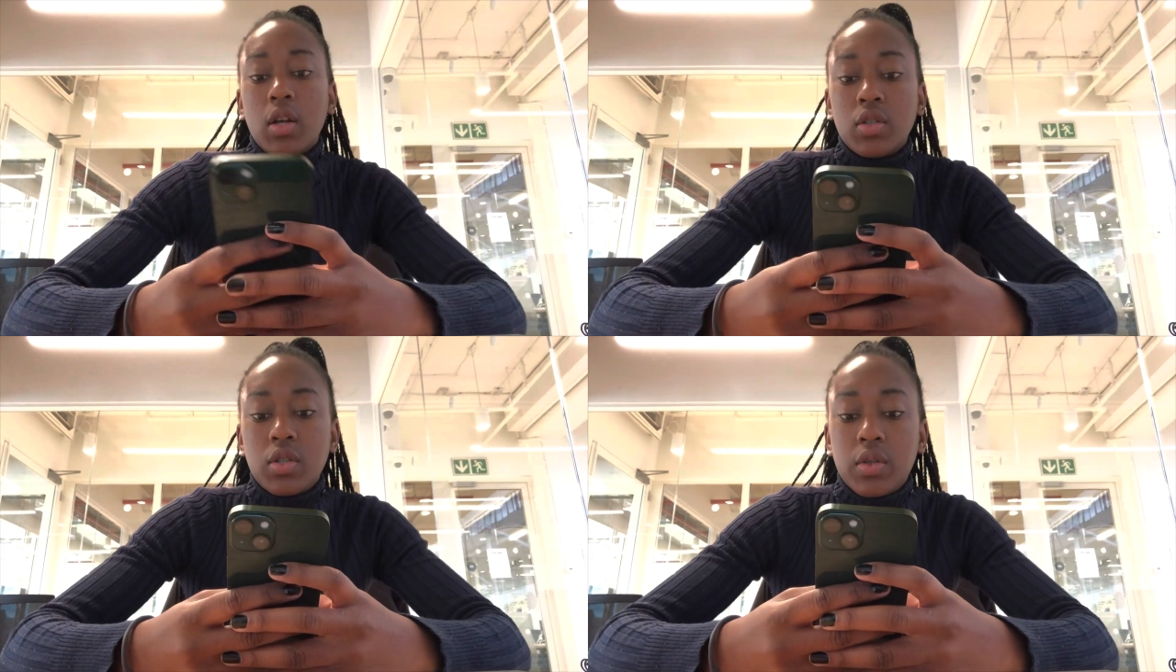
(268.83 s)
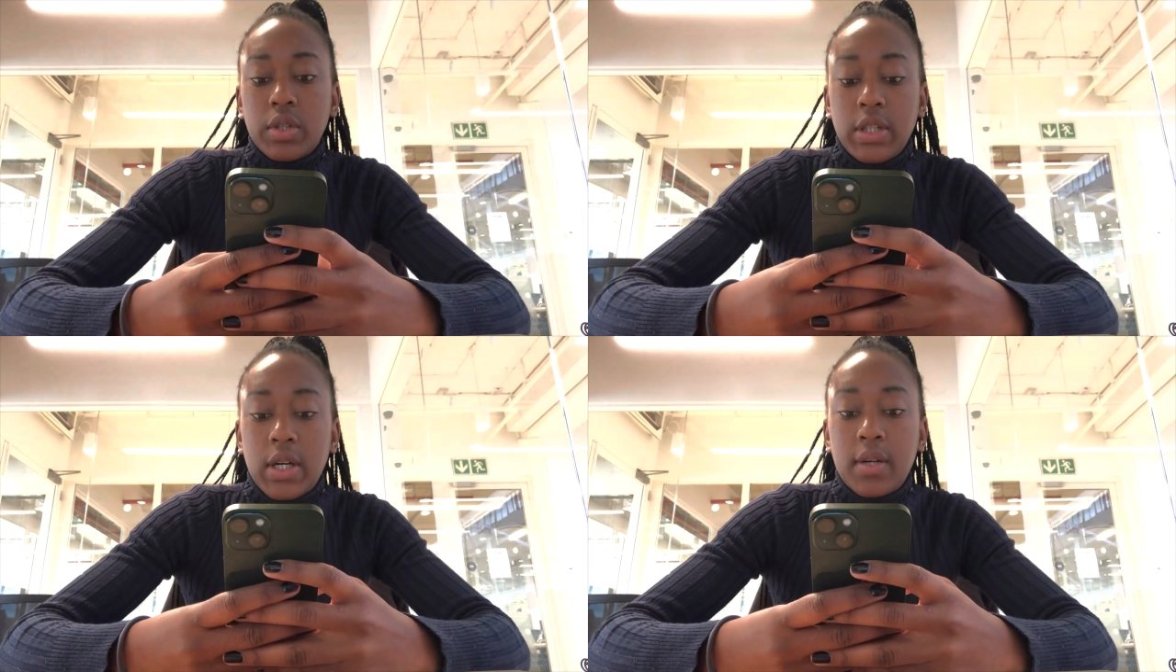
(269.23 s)
So
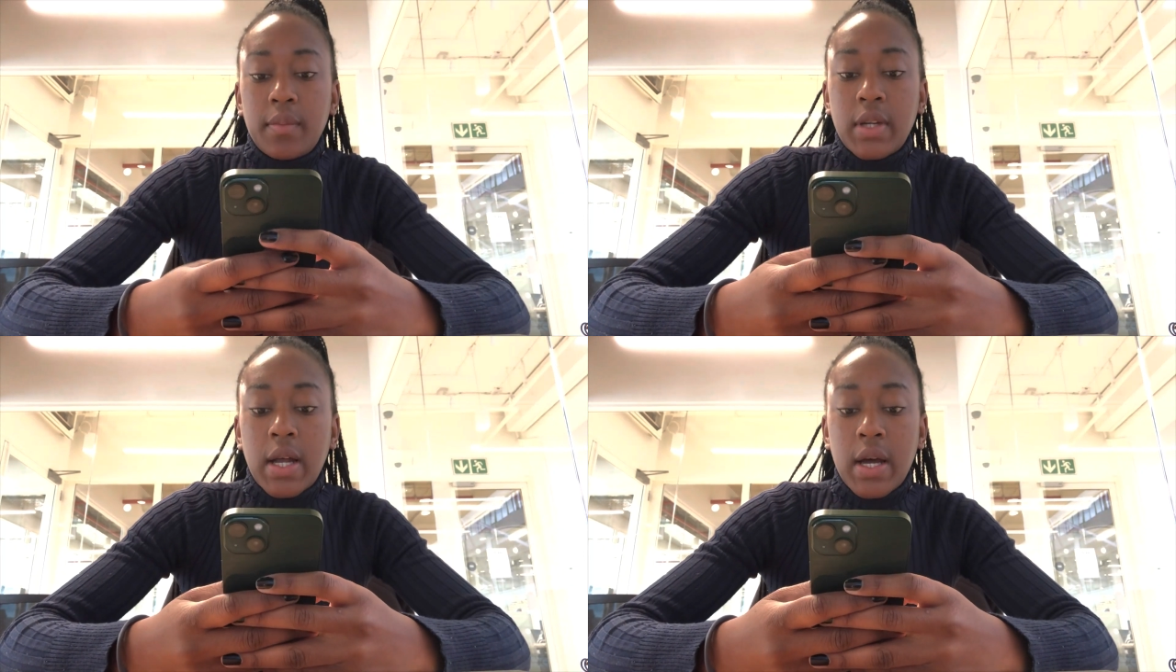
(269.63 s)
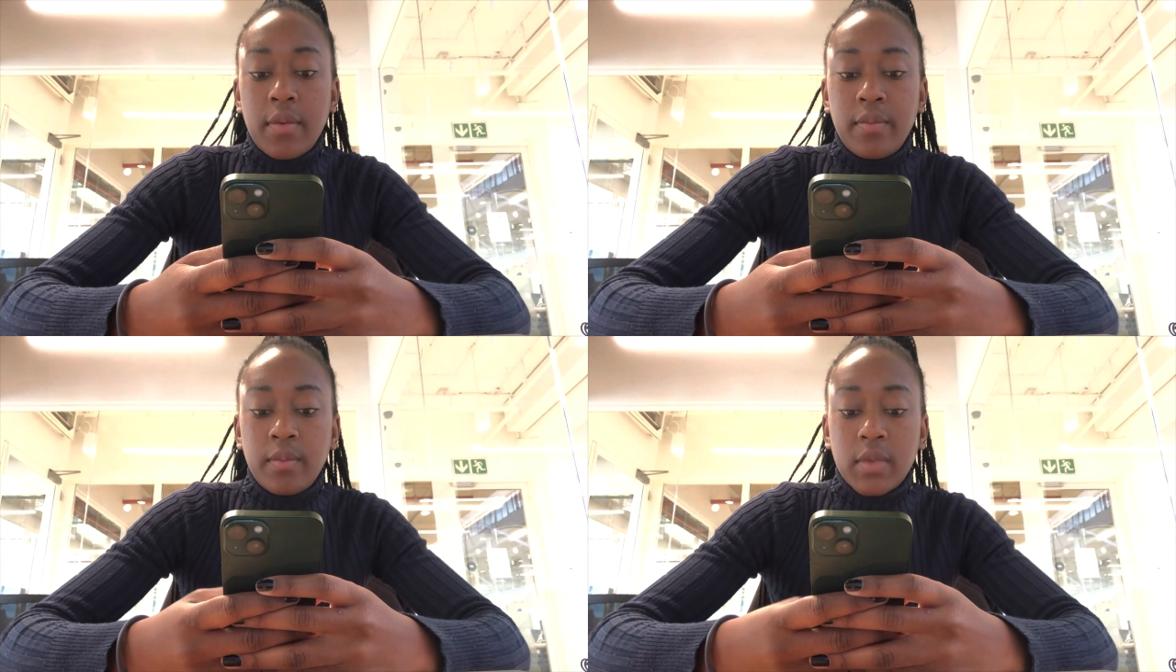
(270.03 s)
yeah, but
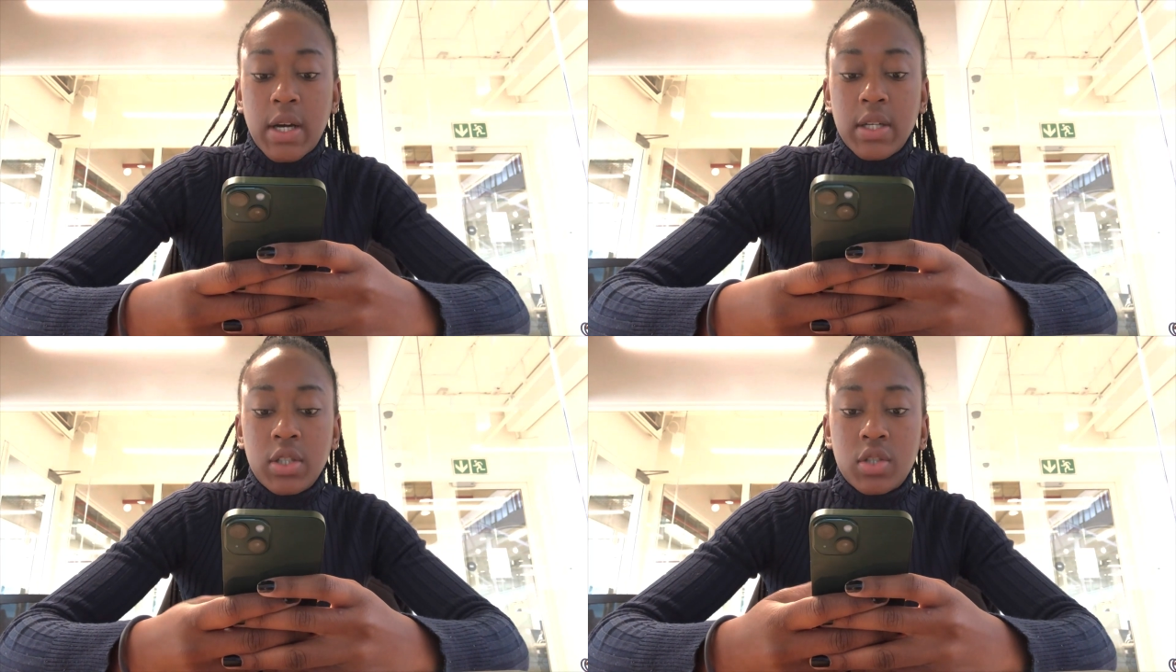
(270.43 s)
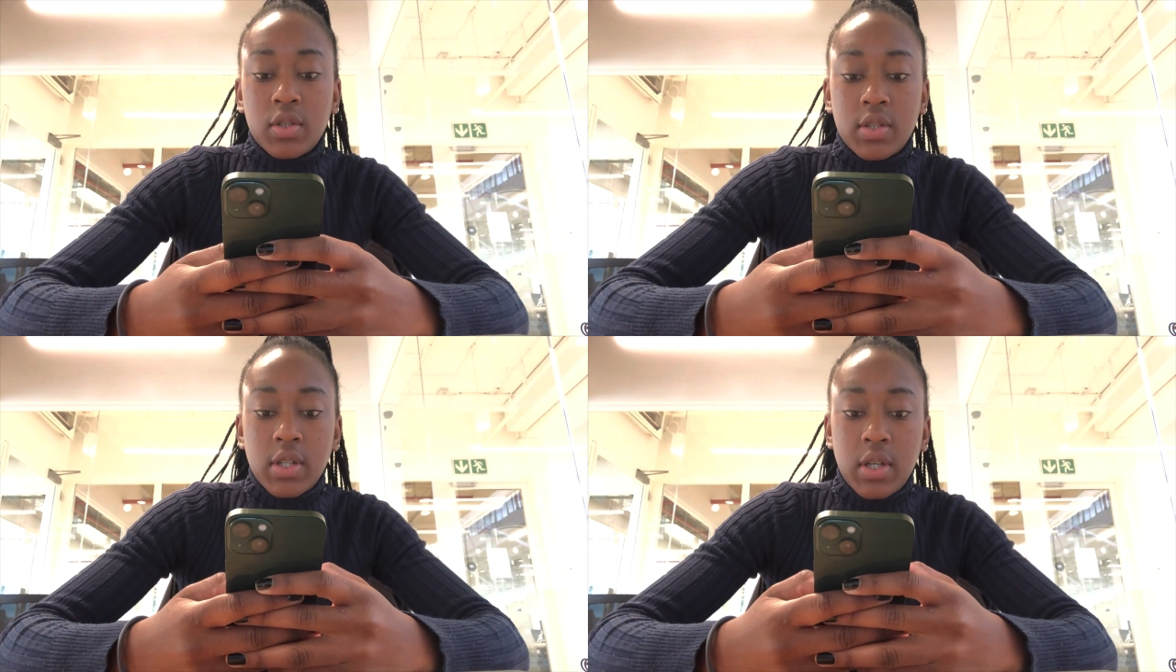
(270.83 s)
I'm kind of chill
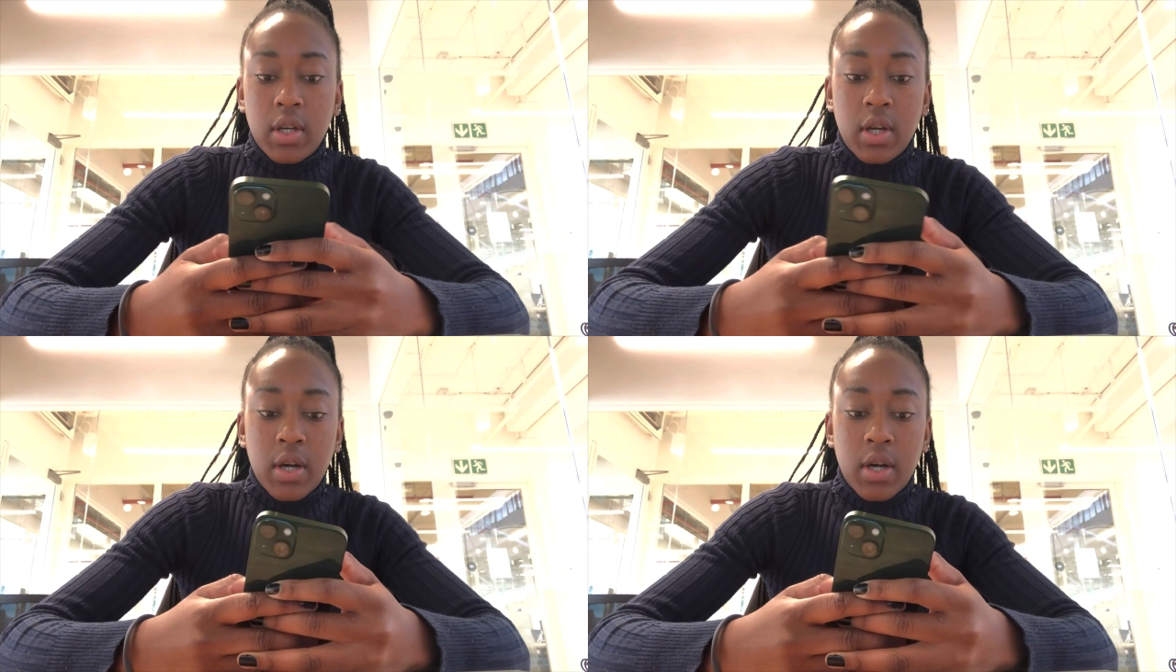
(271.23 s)
today.